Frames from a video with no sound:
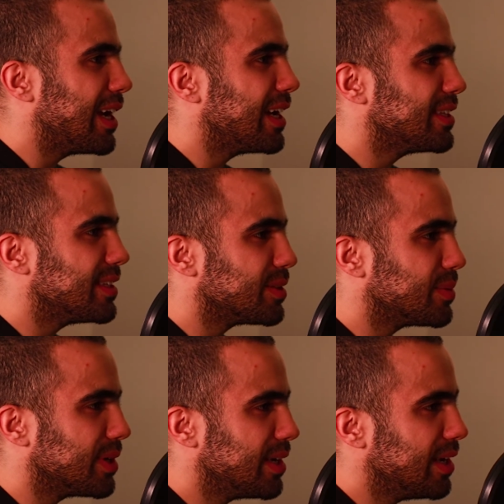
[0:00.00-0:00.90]
had this
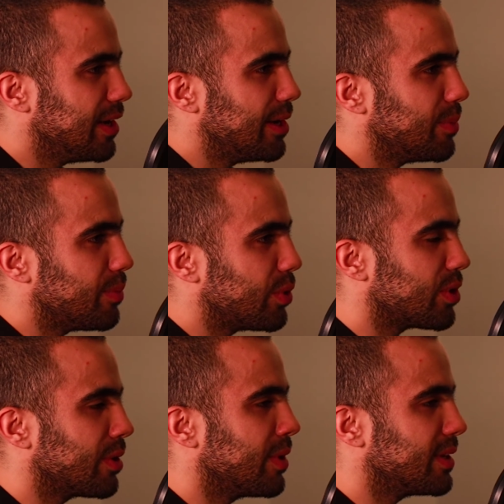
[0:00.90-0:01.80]
put
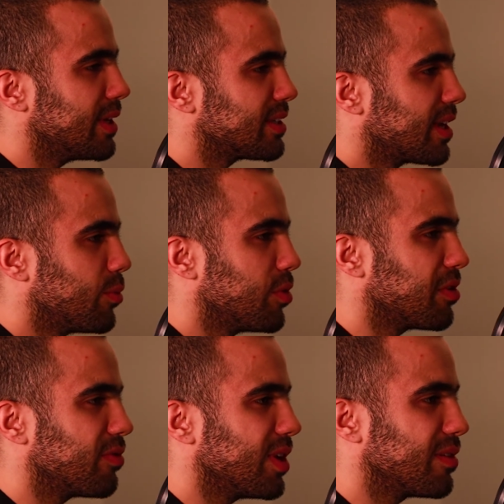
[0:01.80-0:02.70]
on my desk at work
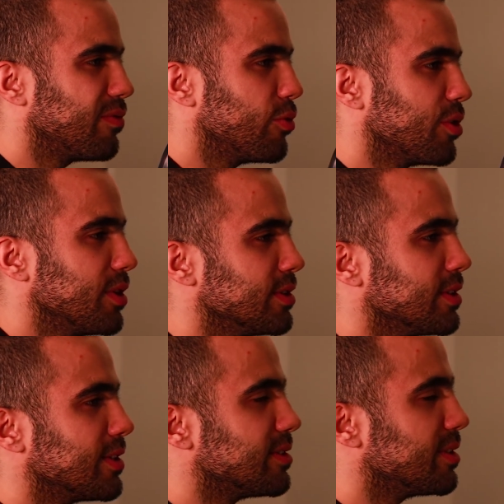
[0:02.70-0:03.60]
for like 4 years
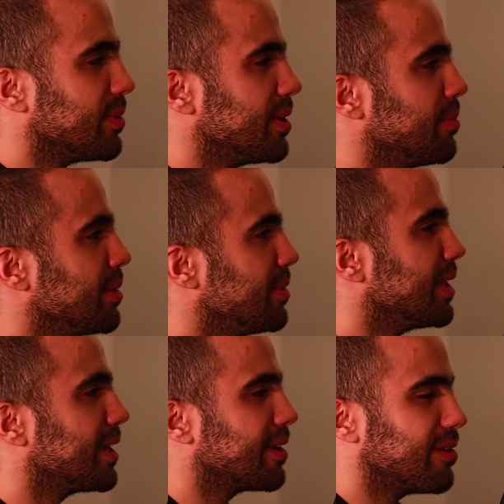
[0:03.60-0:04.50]
until somebody made me
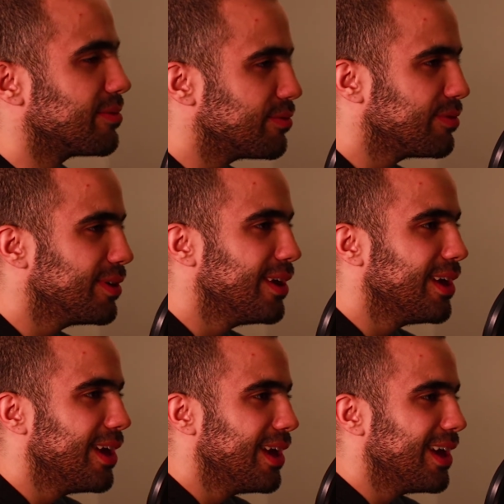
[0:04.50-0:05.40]
take it off.
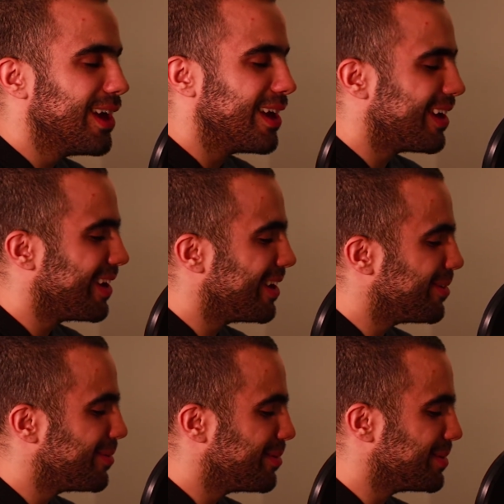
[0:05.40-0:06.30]

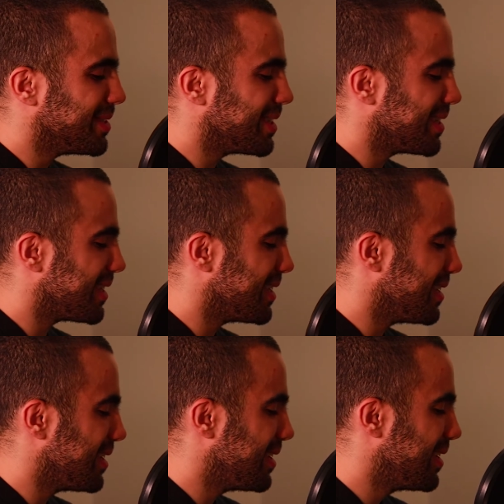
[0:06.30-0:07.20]
What was it?
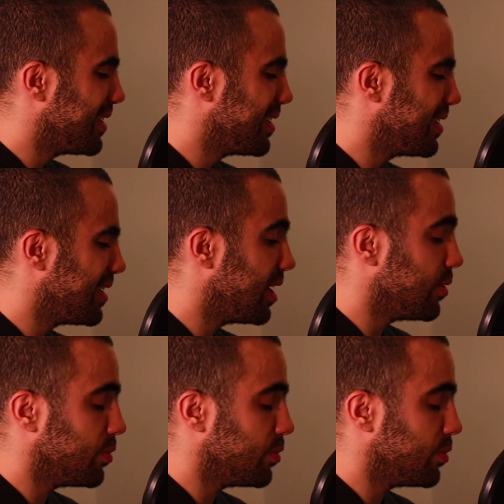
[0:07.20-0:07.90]
It